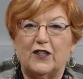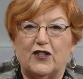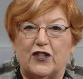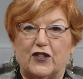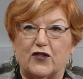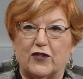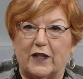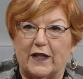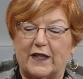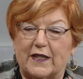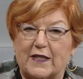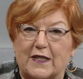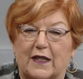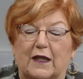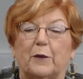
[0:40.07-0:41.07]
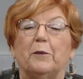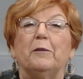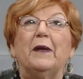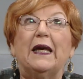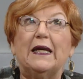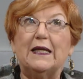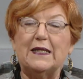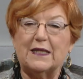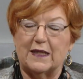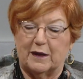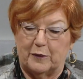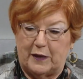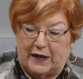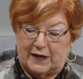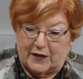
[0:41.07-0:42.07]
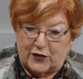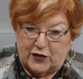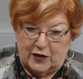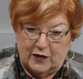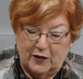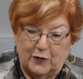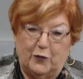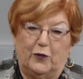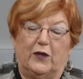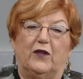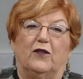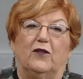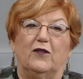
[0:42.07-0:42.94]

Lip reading: Chitra is an amazing painter with